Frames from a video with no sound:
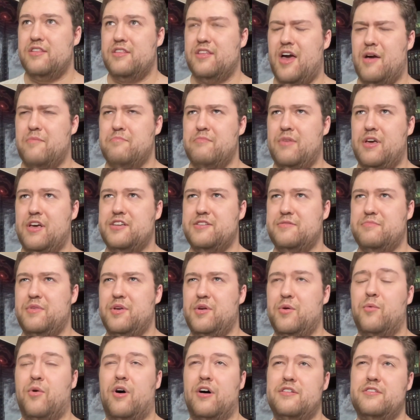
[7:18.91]
That makes me
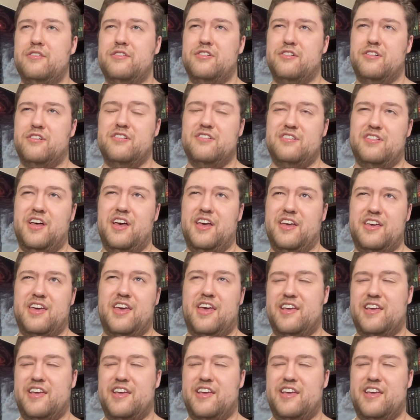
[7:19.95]
wonder, like,